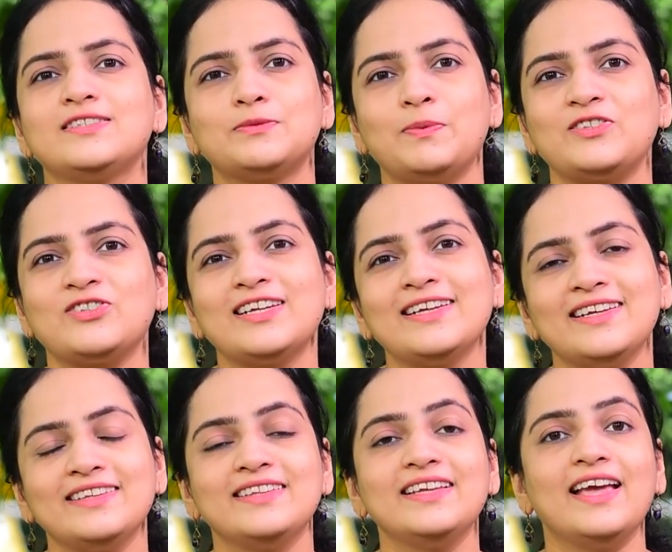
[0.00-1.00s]

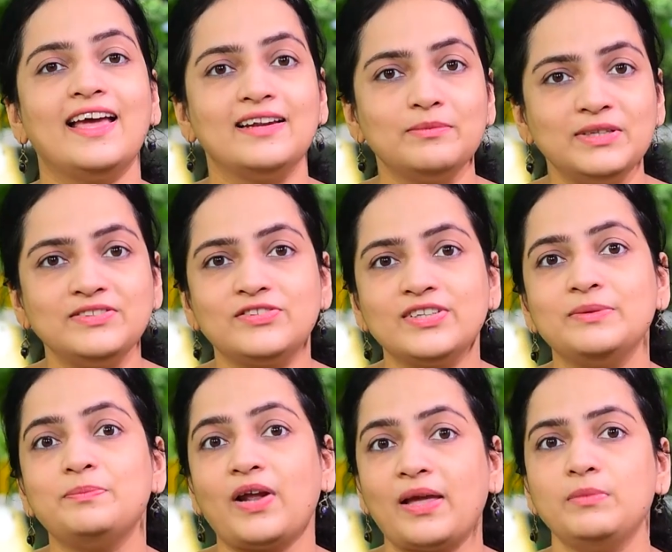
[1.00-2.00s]
especially in the
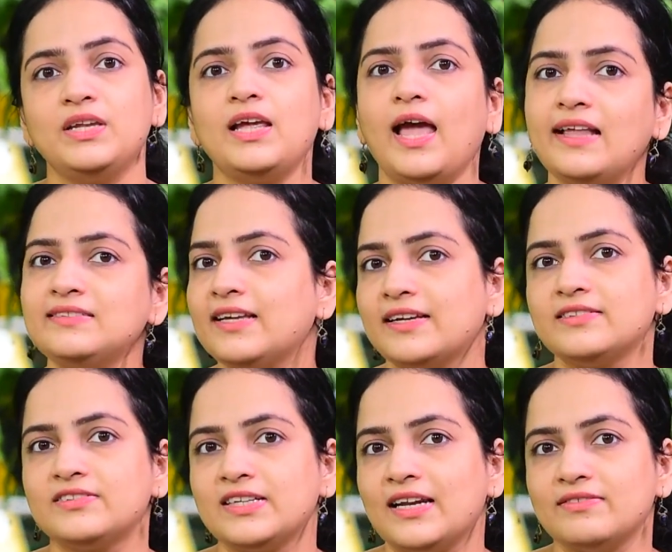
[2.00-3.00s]
elementary, primary and
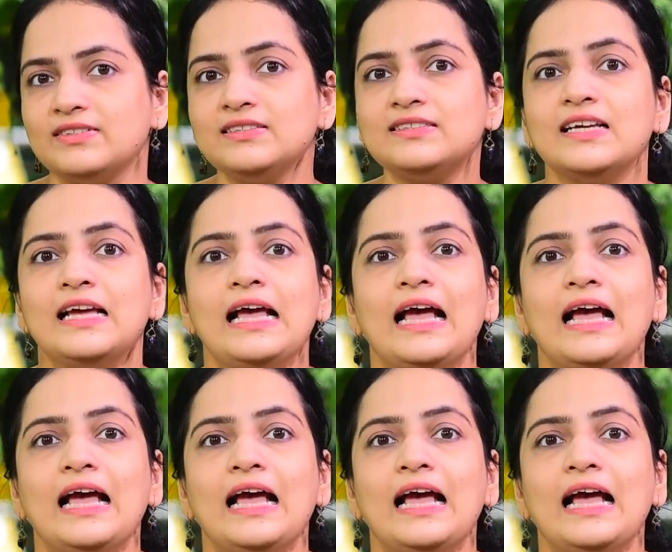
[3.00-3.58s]
secondary levels,